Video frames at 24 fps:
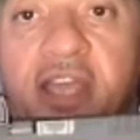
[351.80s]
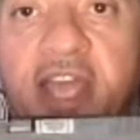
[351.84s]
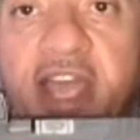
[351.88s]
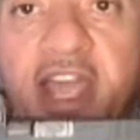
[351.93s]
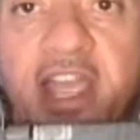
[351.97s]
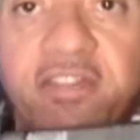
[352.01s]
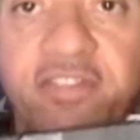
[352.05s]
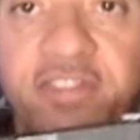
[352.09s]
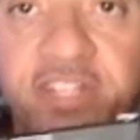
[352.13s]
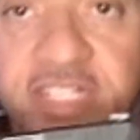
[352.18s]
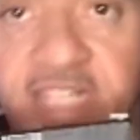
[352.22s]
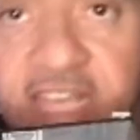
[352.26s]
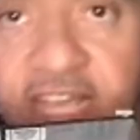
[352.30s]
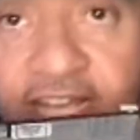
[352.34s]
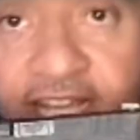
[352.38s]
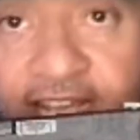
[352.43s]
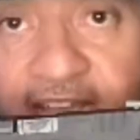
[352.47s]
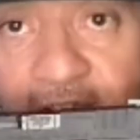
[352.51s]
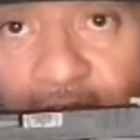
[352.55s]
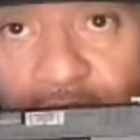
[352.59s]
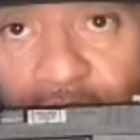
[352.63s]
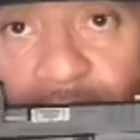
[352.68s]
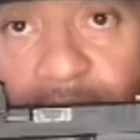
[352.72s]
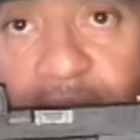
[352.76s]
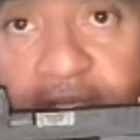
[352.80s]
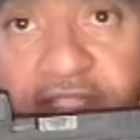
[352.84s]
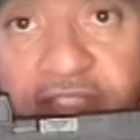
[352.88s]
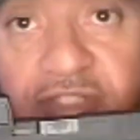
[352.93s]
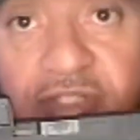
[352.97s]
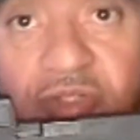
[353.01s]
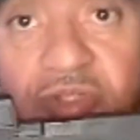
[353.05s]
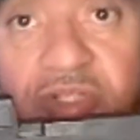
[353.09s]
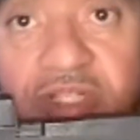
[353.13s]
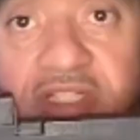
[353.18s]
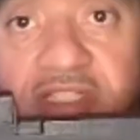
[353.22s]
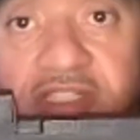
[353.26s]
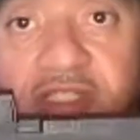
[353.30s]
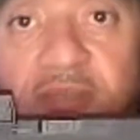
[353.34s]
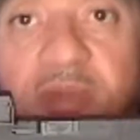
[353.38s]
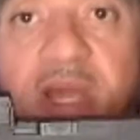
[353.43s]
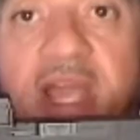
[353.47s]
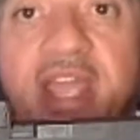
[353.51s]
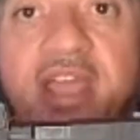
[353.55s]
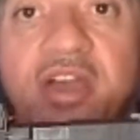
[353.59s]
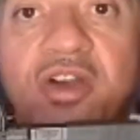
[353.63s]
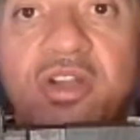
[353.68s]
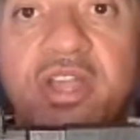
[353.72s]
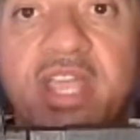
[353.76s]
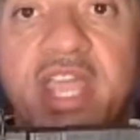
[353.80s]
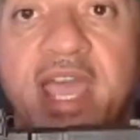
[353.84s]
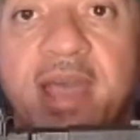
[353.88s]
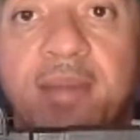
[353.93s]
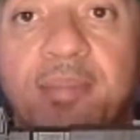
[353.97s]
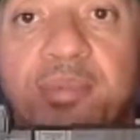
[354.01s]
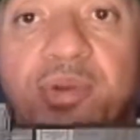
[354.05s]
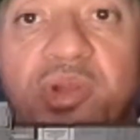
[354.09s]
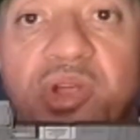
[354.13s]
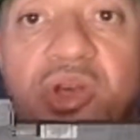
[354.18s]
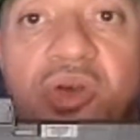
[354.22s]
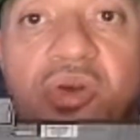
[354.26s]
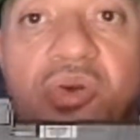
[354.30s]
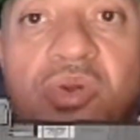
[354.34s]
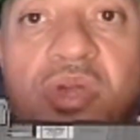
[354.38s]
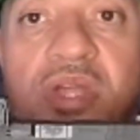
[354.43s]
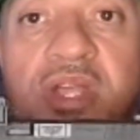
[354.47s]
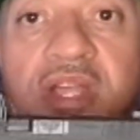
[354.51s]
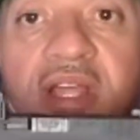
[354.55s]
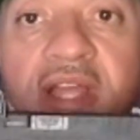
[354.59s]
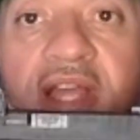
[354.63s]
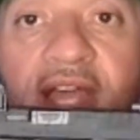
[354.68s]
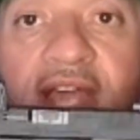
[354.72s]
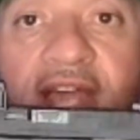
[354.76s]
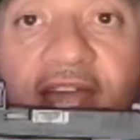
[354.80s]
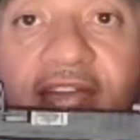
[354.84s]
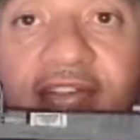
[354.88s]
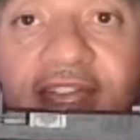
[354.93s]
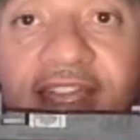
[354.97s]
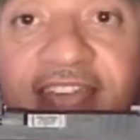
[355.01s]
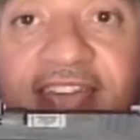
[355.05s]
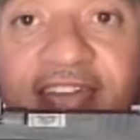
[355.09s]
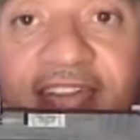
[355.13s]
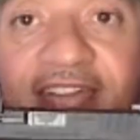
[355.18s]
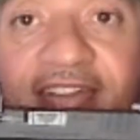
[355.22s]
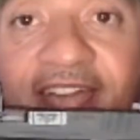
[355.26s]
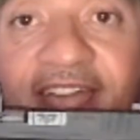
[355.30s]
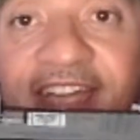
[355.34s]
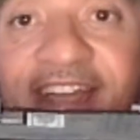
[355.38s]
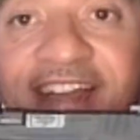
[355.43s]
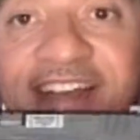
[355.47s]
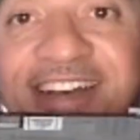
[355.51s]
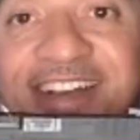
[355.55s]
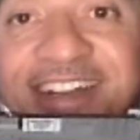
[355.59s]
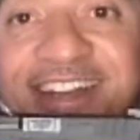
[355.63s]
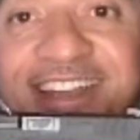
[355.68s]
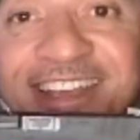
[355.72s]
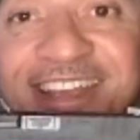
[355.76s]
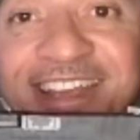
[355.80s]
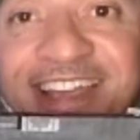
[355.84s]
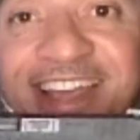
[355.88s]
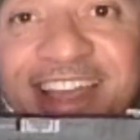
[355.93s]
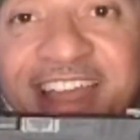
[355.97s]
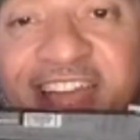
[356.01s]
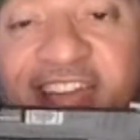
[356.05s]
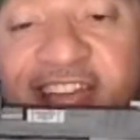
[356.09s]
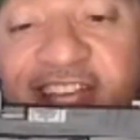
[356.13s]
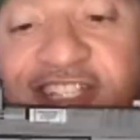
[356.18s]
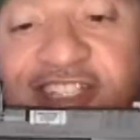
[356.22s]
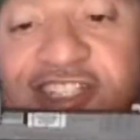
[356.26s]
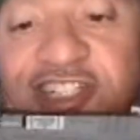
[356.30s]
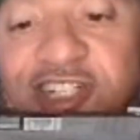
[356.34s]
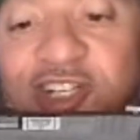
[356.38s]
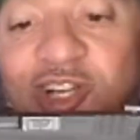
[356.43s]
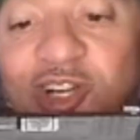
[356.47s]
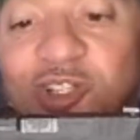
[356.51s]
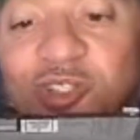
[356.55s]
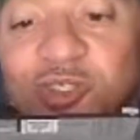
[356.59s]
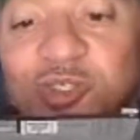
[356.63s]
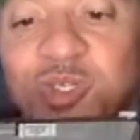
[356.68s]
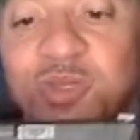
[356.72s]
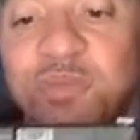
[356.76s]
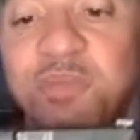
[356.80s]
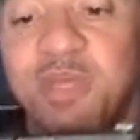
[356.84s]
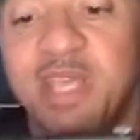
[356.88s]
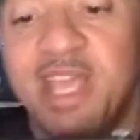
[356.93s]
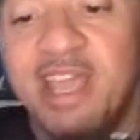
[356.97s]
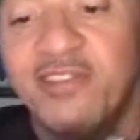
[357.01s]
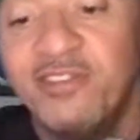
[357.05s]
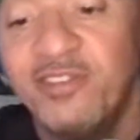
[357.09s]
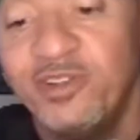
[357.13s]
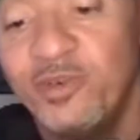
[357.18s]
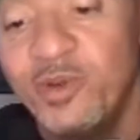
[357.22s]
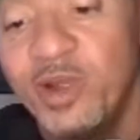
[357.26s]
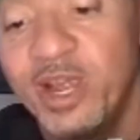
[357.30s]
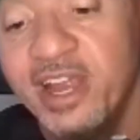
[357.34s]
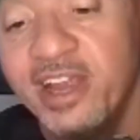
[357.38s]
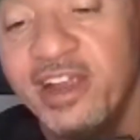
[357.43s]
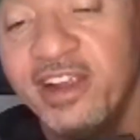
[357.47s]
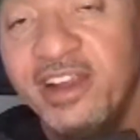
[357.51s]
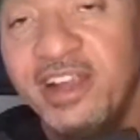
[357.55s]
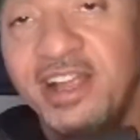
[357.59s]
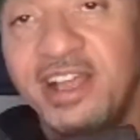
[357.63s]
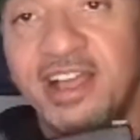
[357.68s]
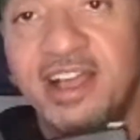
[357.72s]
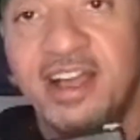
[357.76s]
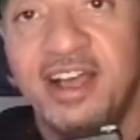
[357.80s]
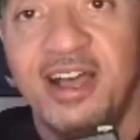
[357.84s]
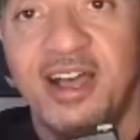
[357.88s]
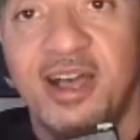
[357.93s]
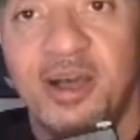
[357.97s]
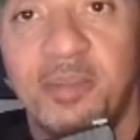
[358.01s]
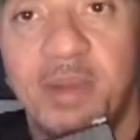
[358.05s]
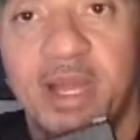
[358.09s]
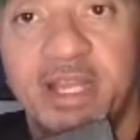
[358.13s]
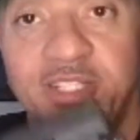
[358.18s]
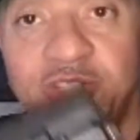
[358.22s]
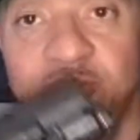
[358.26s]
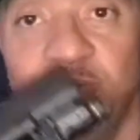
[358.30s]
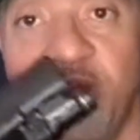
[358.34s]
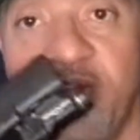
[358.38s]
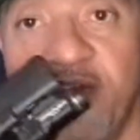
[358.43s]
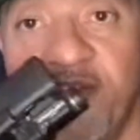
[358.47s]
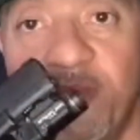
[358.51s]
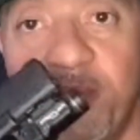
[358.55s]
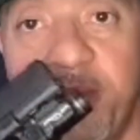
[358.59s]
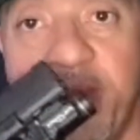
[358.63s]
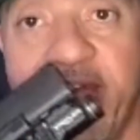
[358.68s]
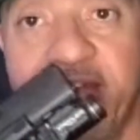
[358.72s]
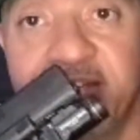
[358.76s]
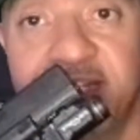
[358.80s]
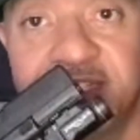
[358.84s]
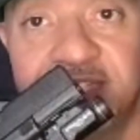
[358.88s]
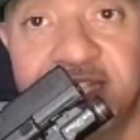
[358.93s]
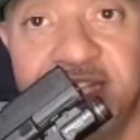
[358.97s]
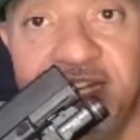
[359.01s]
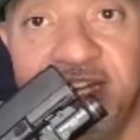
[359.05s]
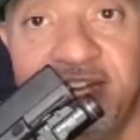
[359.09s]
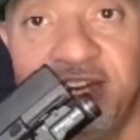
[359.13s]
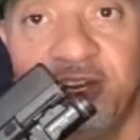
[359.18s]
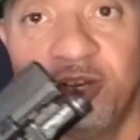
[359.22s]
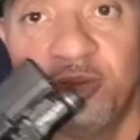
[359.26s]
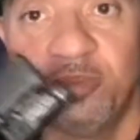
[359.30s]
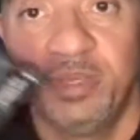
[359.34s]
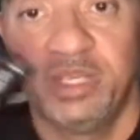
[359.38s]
everyday carry pistol. This is my Hellcat Pro, aka Honey. She goes with me everywhere. I do have a magazine in her